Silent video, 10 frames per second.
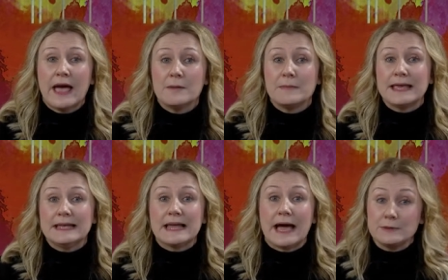
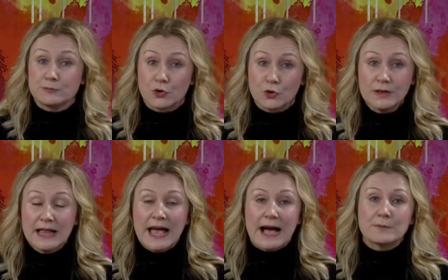in April,
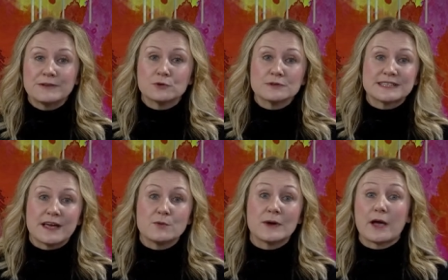and we're
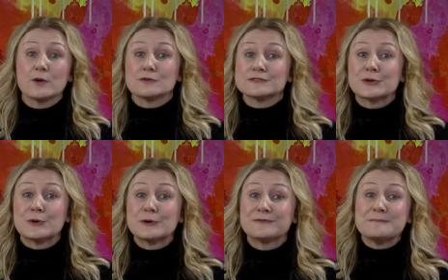going on
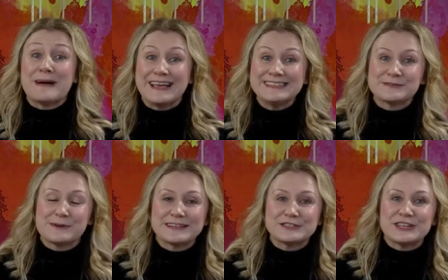tour for May. So we're
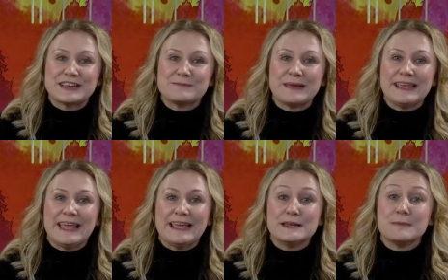actually going to be
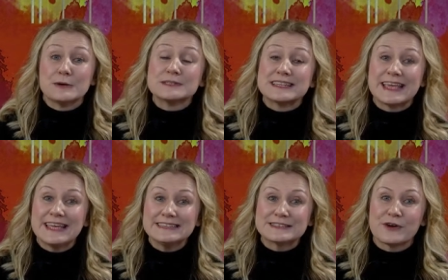in Milton
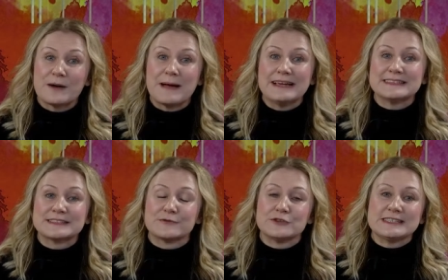Keynes for our May
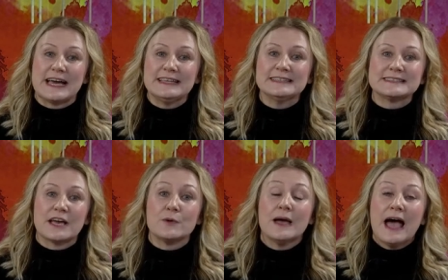Discovery Day.
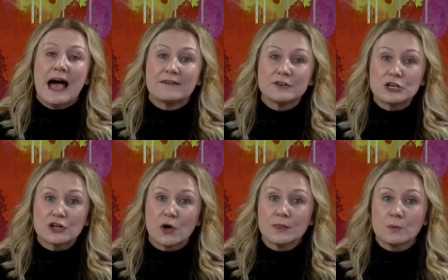So have a
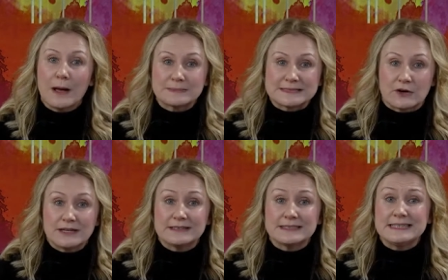look on the
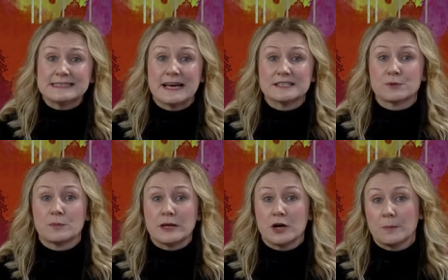website. The details will
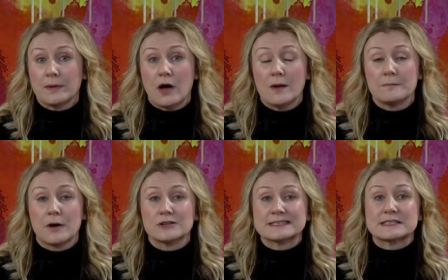be up
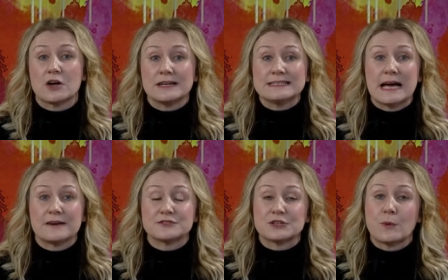on a slide
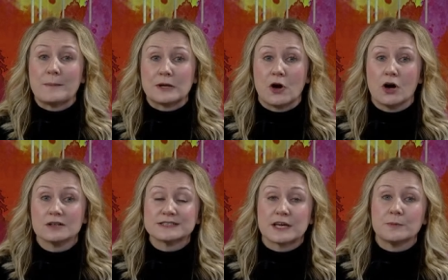after the webinar,
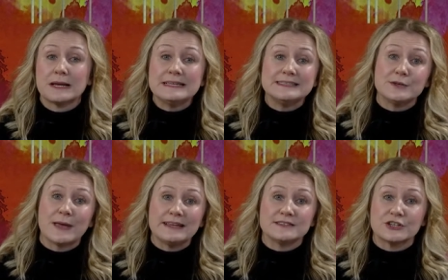so please do
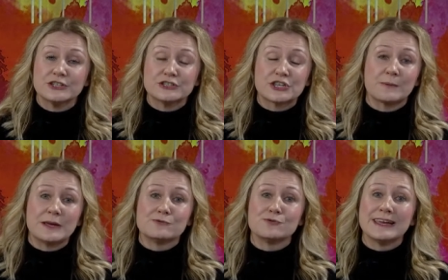get in touch, and we
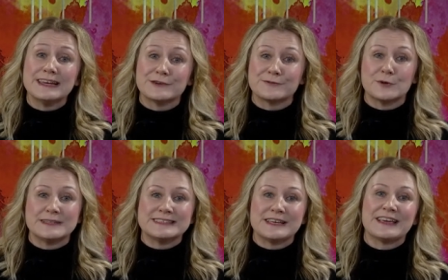really look forward to